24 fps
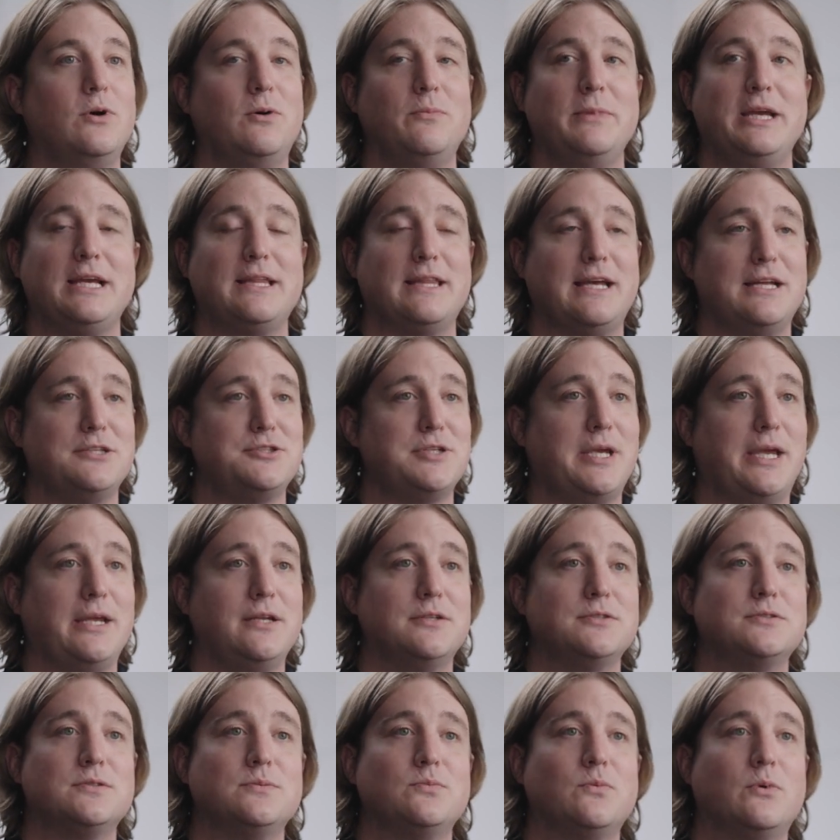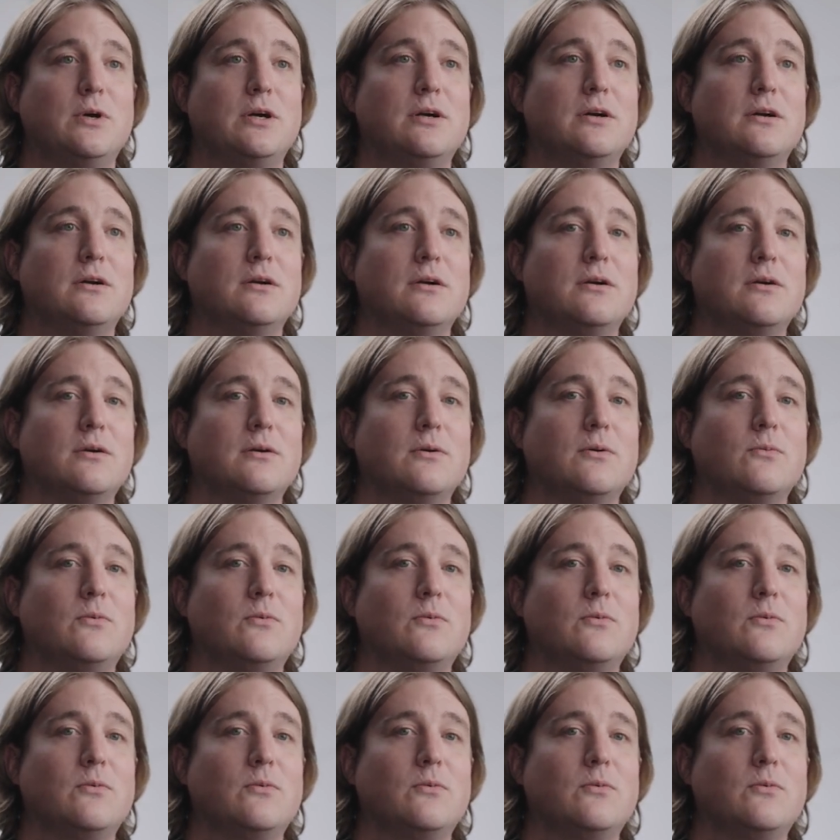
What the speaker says: we'll make that change. We're